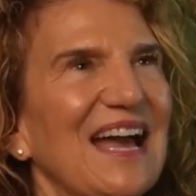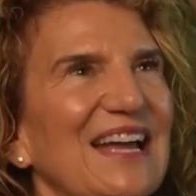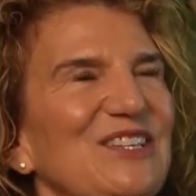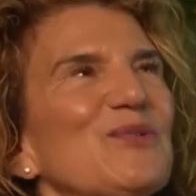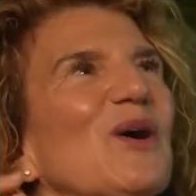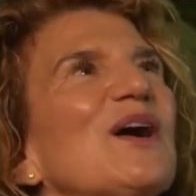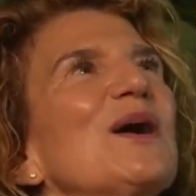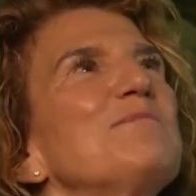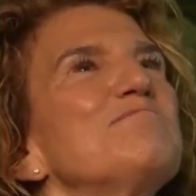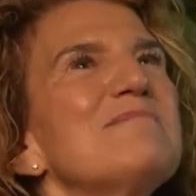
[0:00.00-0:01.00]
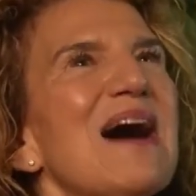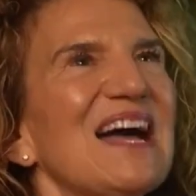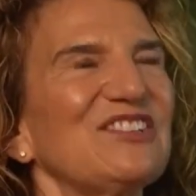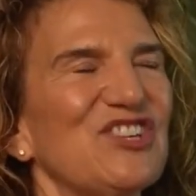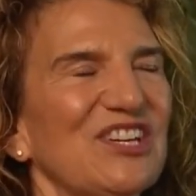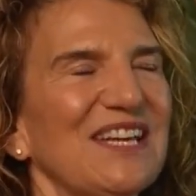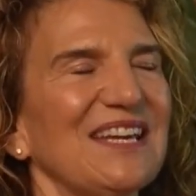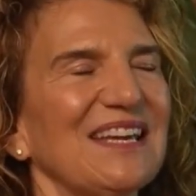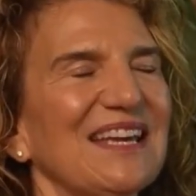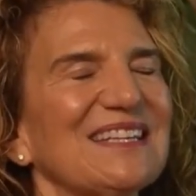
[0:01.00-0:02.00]
and you are
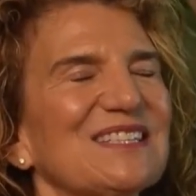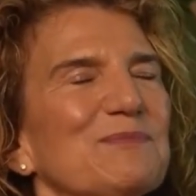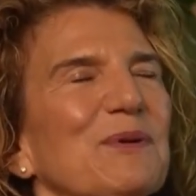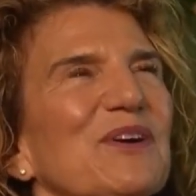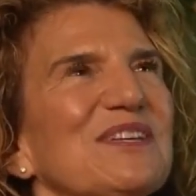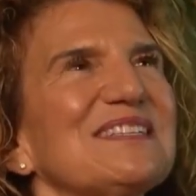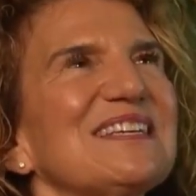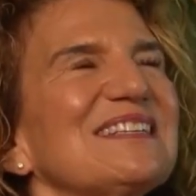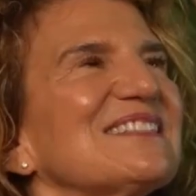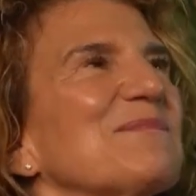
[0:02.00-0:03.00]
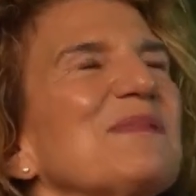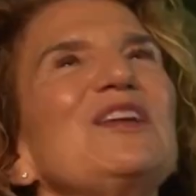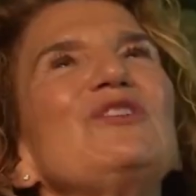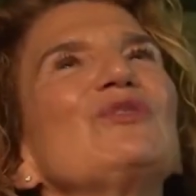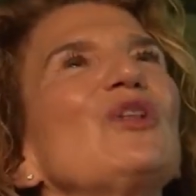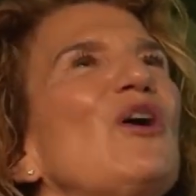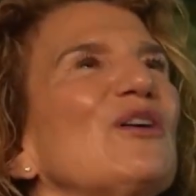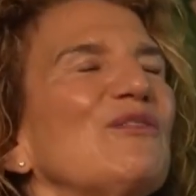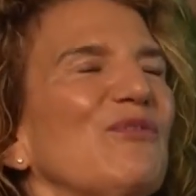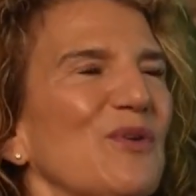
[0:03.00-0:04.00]
imagining and experiencing something you
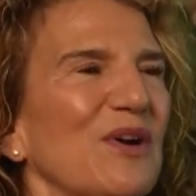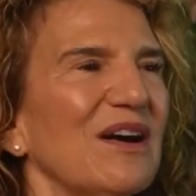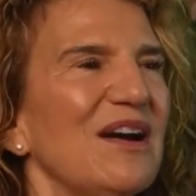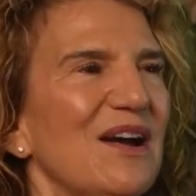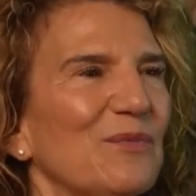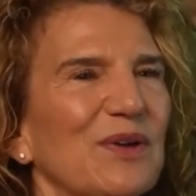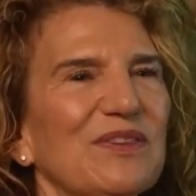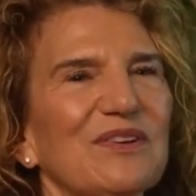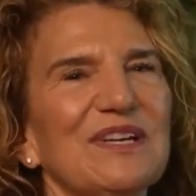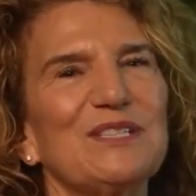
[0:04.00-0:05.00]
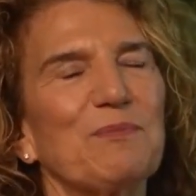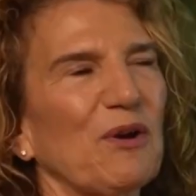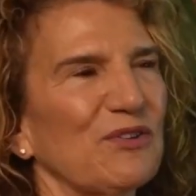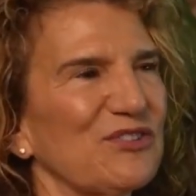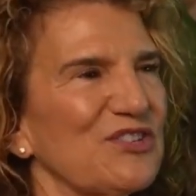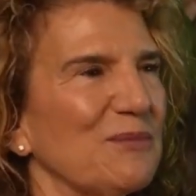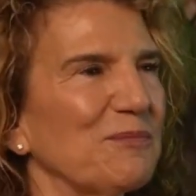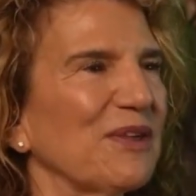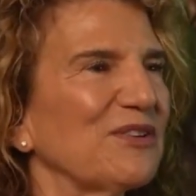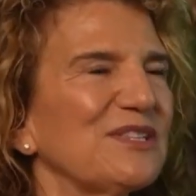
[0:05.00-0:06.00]
long for, whether it's partnership,
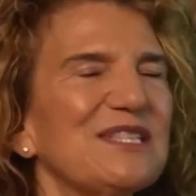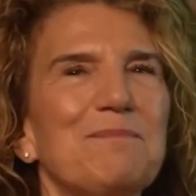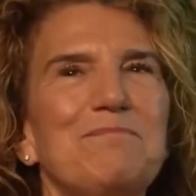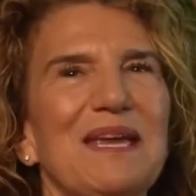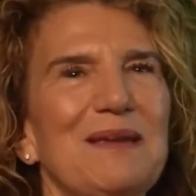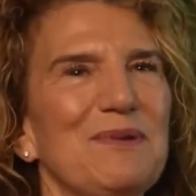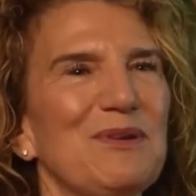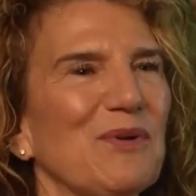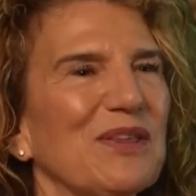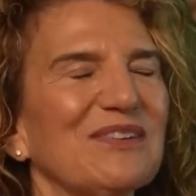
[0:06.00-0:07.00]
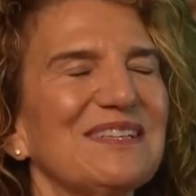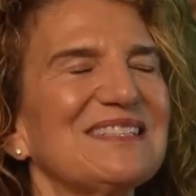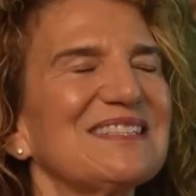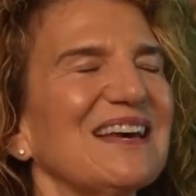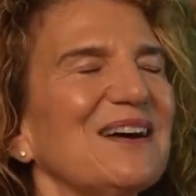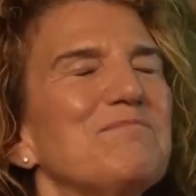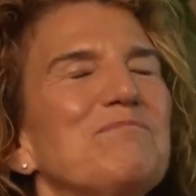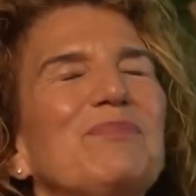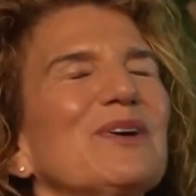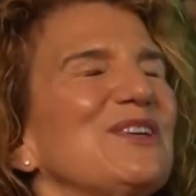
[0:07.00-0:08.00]
whether it's a baby, whether it's a
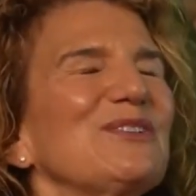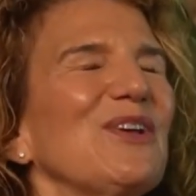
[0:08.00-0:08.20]
book you